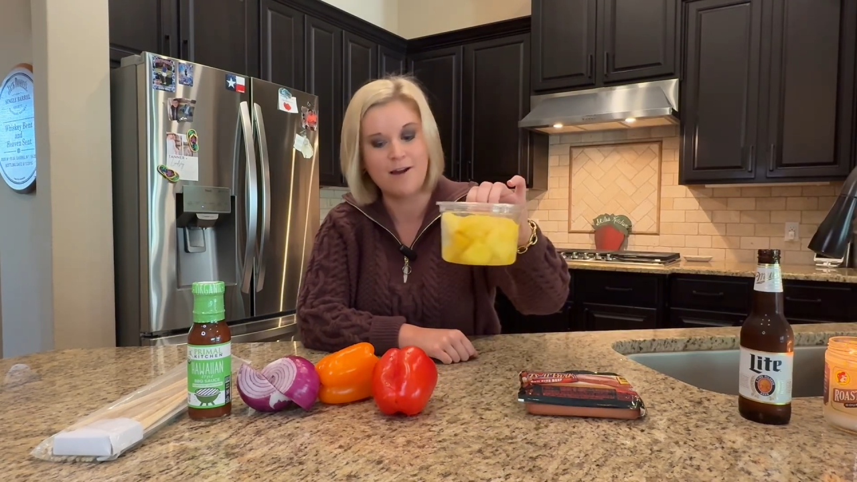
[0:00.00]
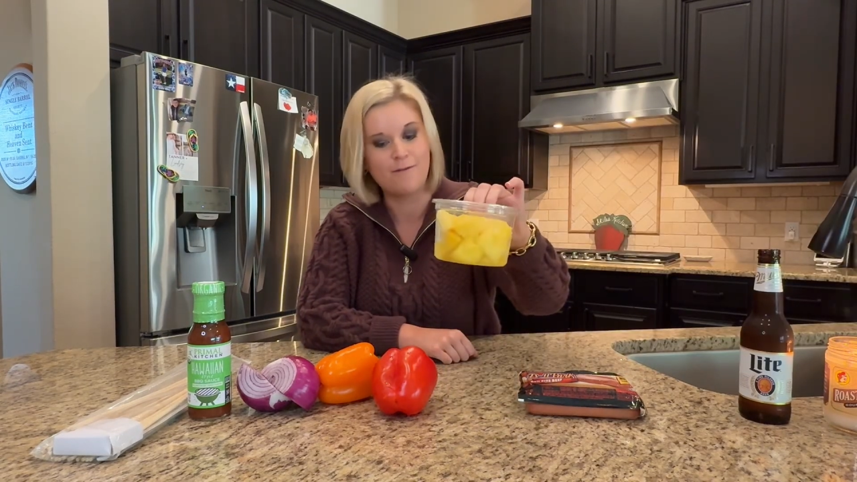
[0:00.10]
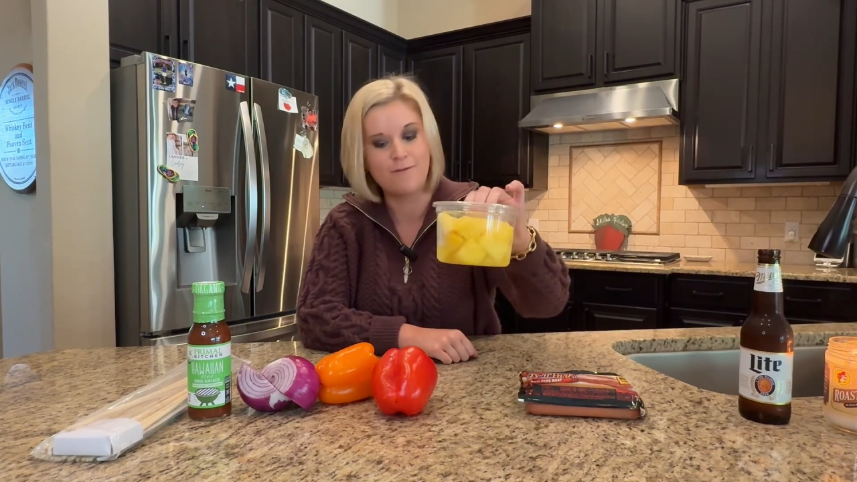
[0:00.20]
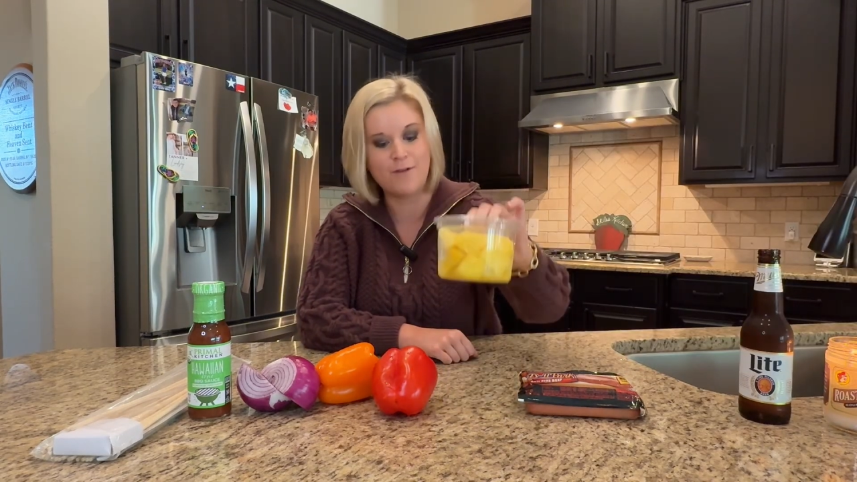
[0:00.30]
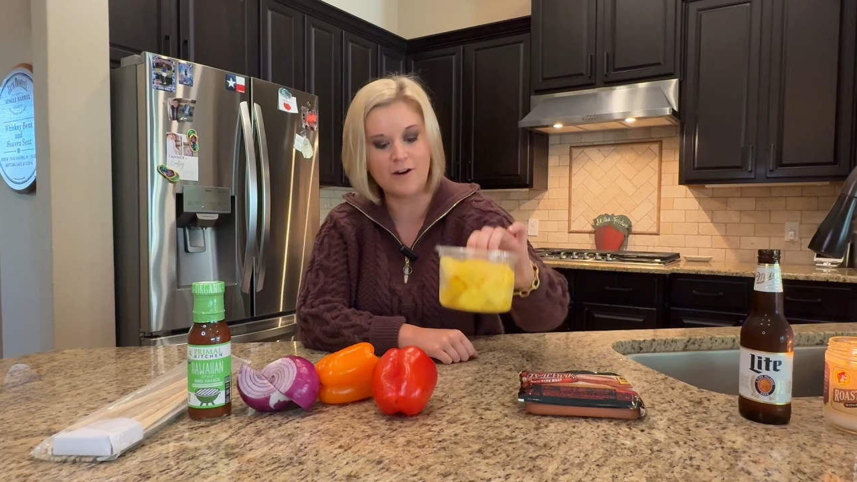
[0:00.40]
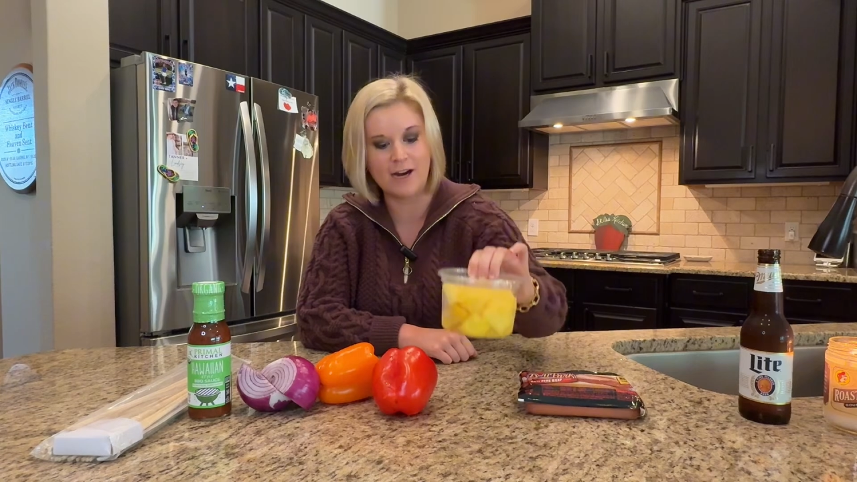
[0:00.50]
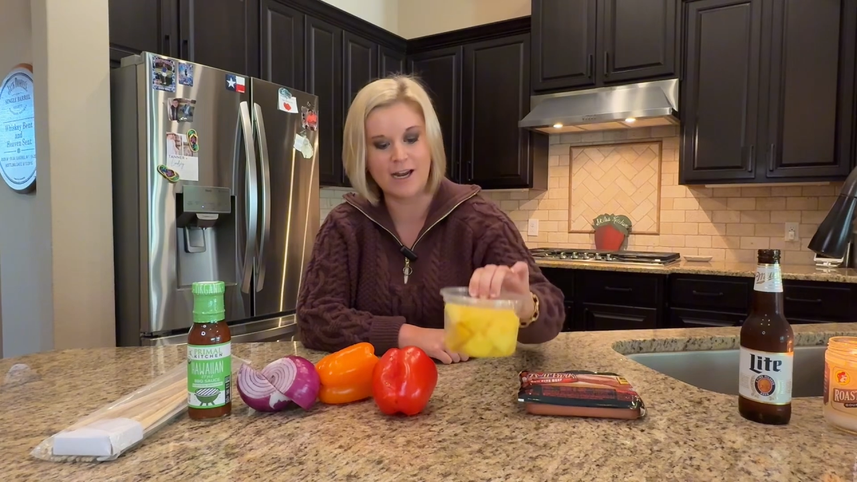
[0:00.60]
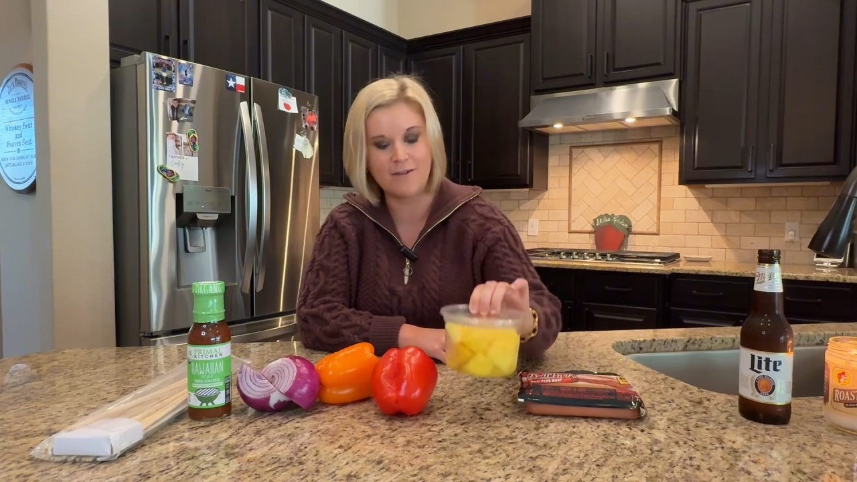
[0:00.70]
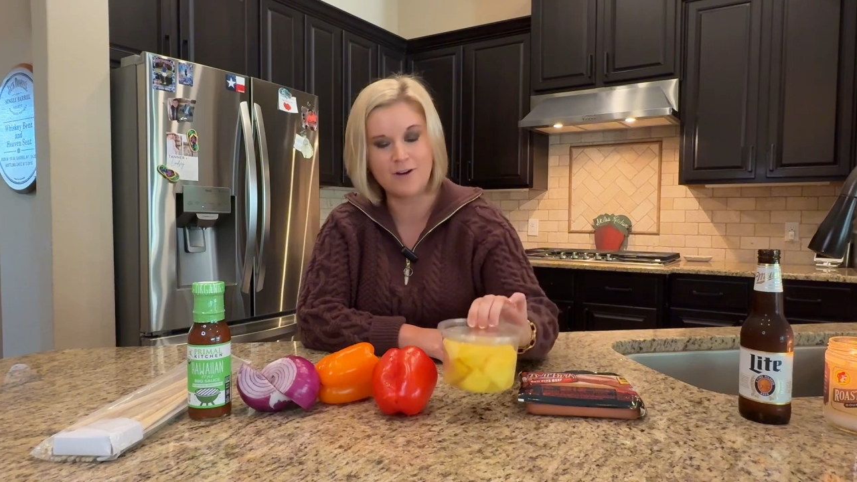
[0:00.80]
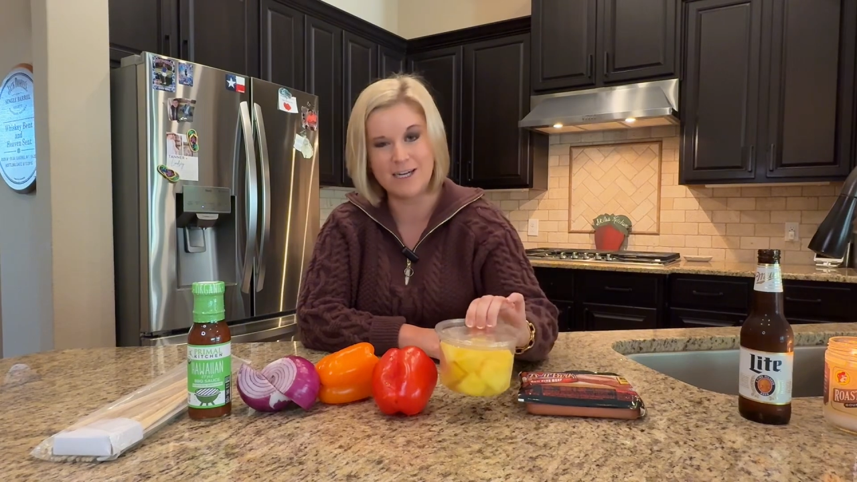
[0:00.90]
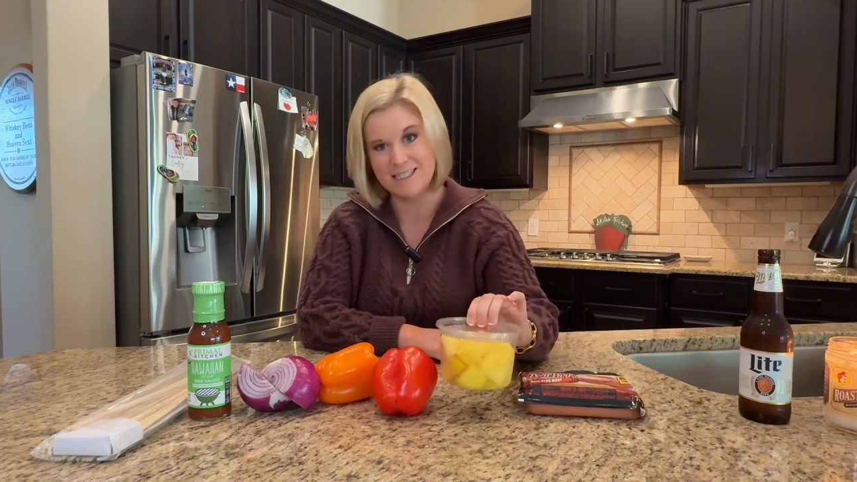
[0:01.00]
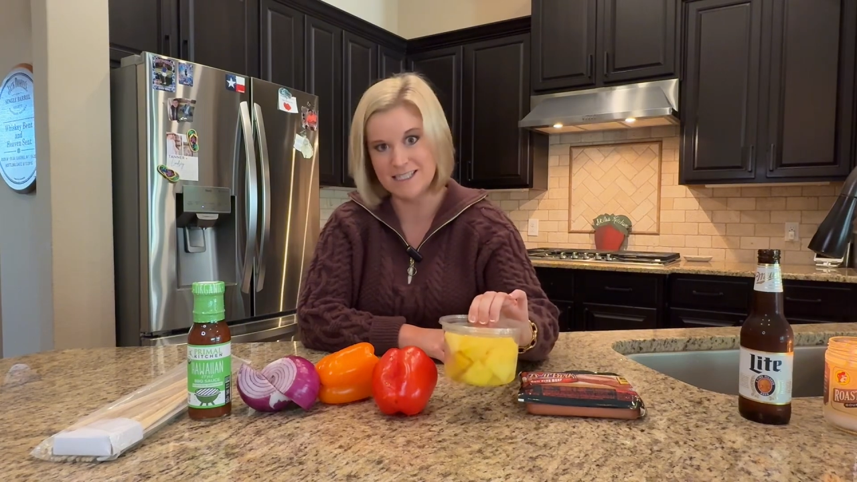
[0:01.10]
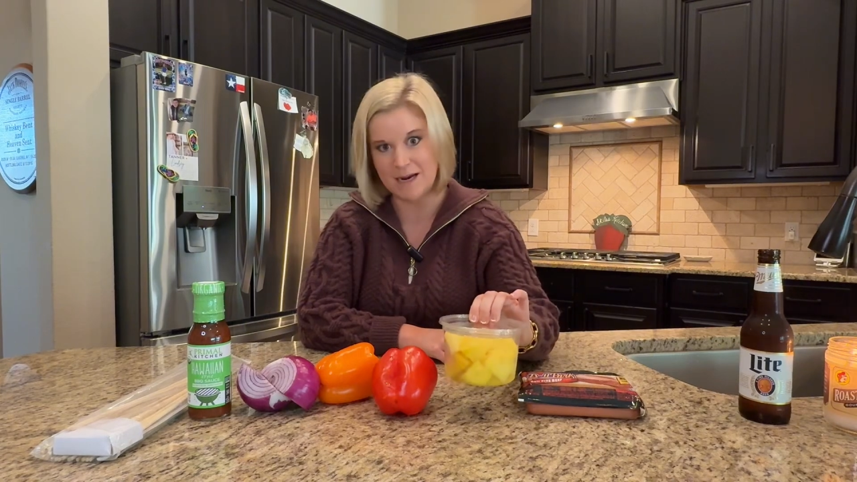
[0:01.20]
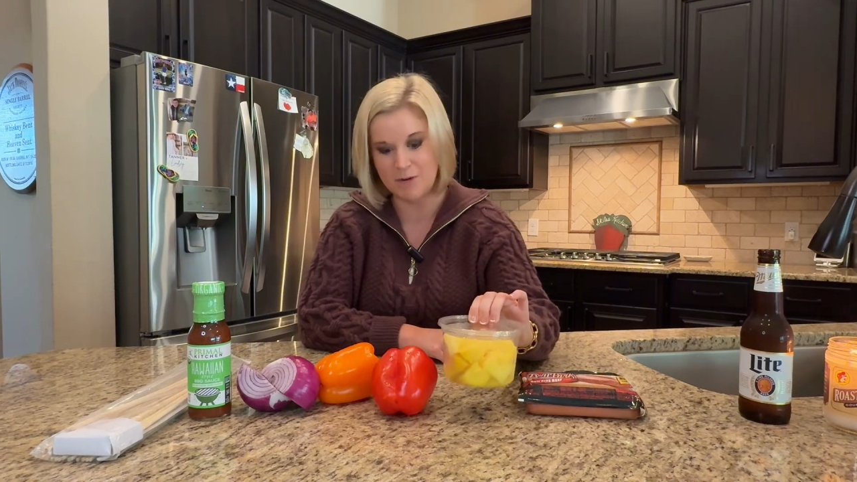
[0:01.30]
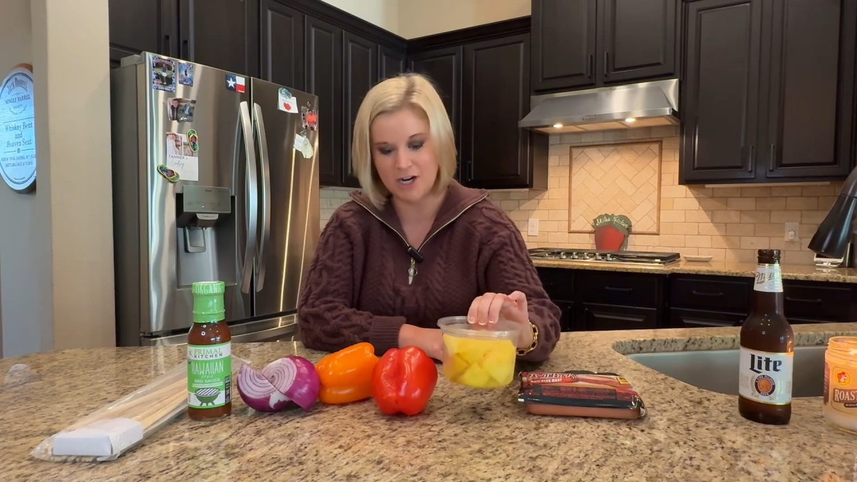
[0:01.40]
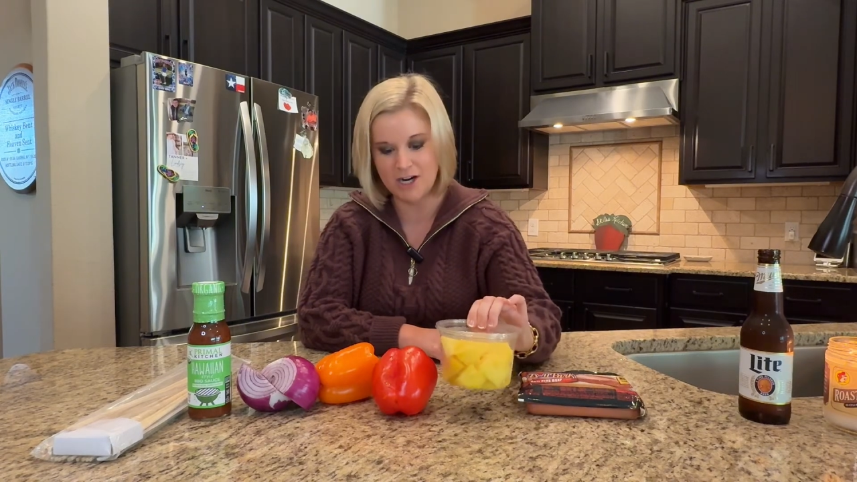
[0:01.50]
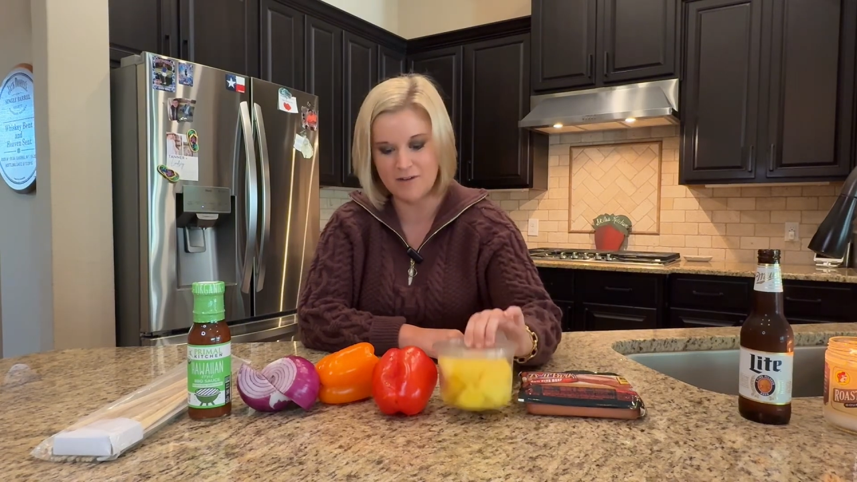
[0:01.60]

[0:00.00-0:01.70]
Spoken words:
very, very summer,